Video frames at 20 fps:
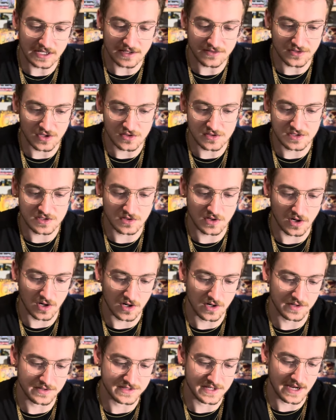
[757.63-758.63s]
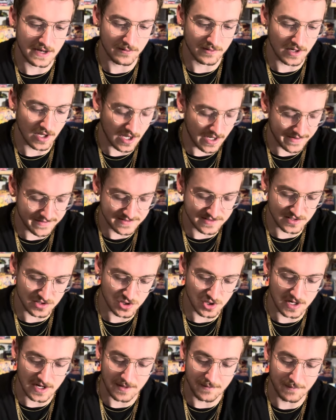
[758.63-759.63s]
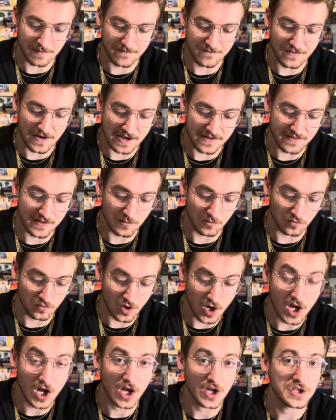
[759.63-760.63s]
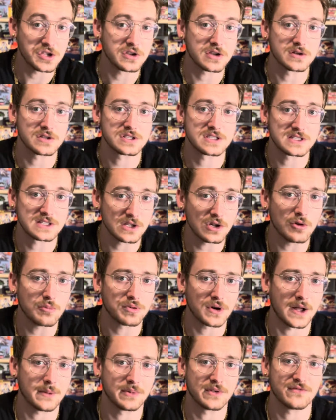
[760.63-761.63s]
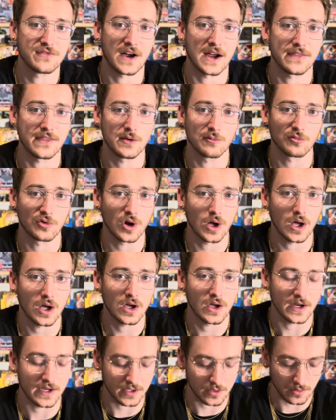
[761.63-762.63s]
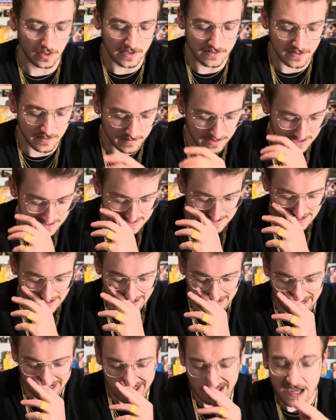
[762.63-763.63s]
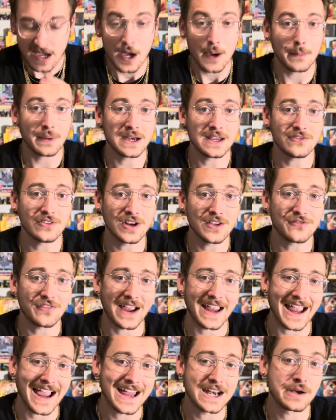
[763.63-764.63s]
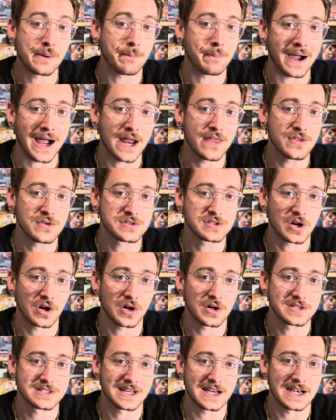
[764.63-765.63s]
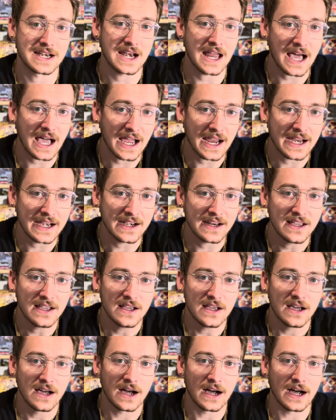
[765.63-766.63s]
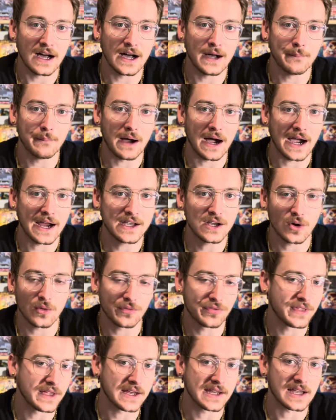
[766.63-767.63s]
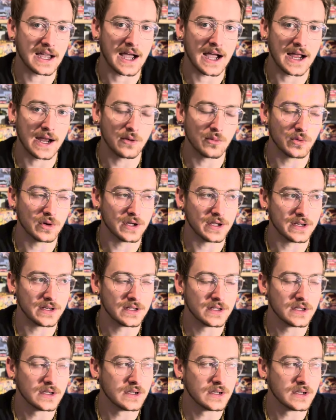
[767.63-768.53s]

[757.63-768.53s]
at those two cards, I would honestly try and find them raw. You can still probably find them raw and grade them at a 10. But even if I had to buy those cards at a 9, I don't think I would